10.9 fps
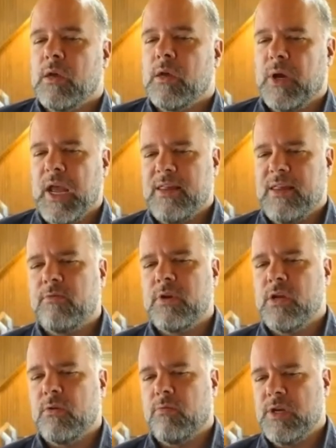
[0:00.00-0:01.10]
But yeah, I think
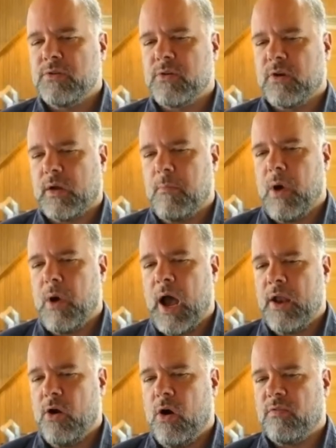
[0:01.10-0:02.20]
when you sort of
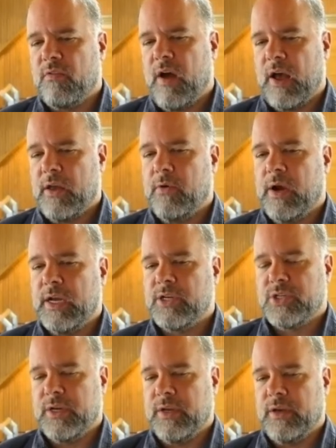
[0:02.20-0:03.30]
combine
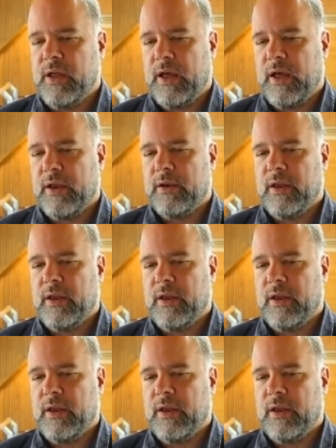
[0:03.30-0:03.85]
overvaluation and